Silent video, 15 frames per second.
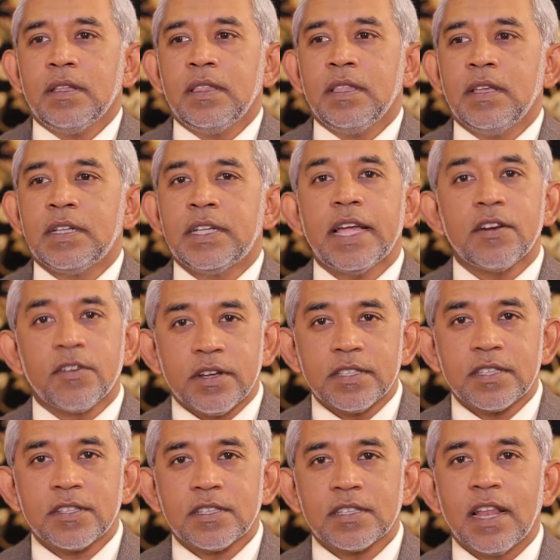the
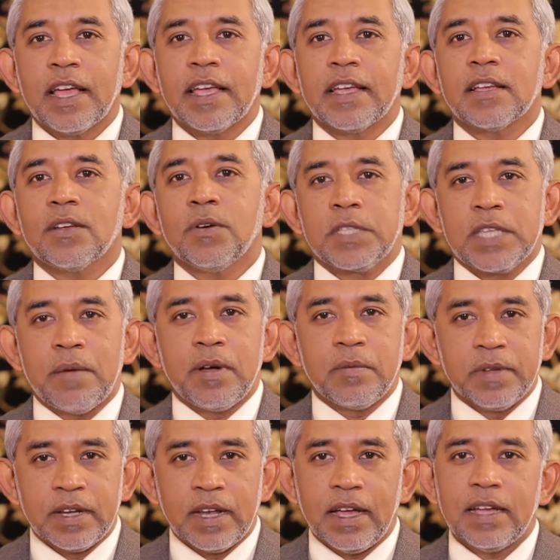terrorists like Osama
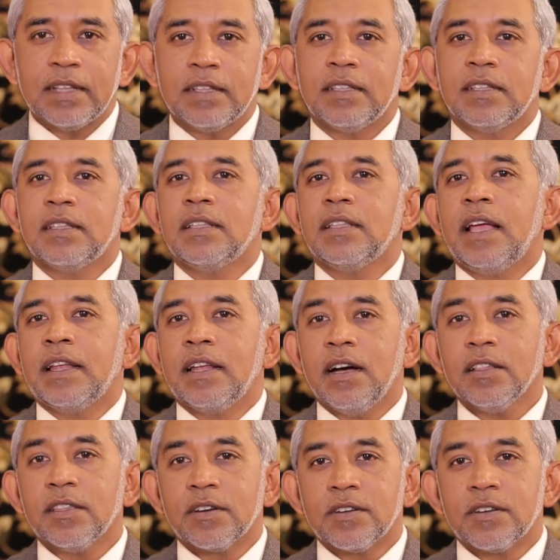bin Laden and
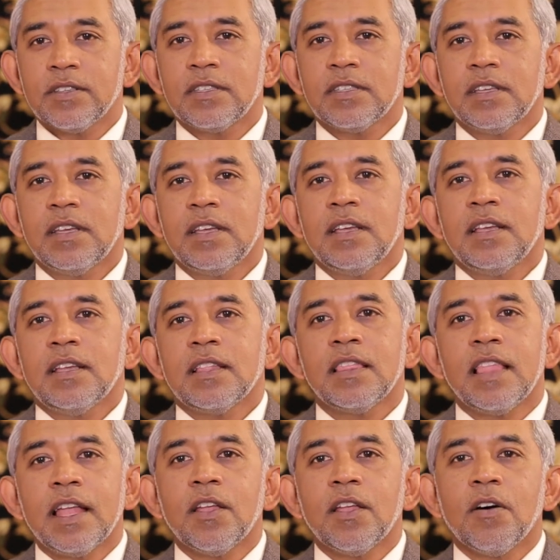others
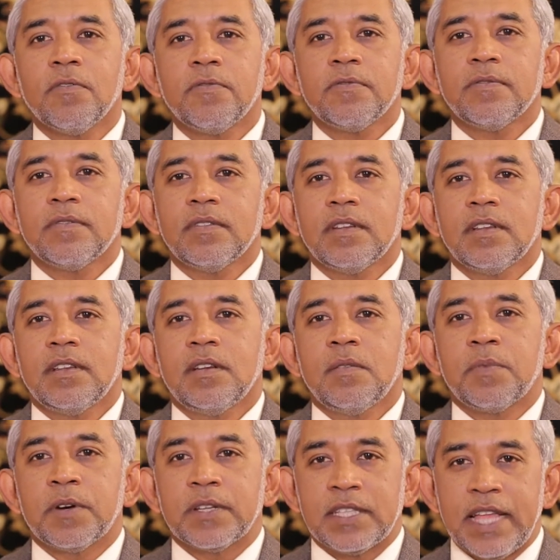than of
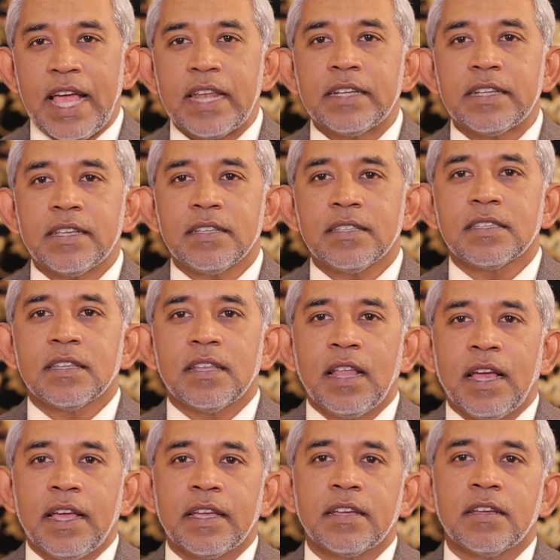personalities
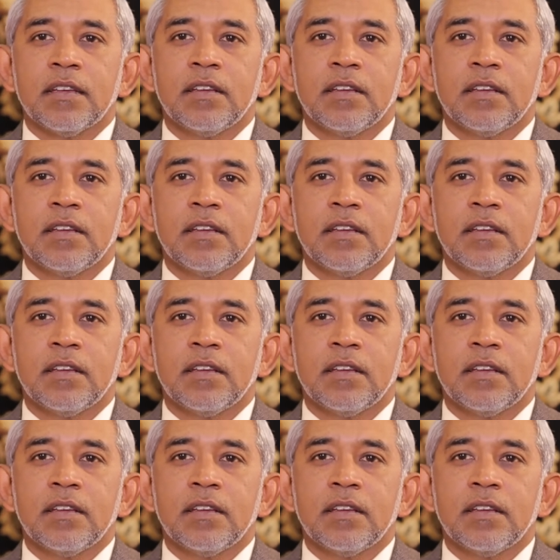like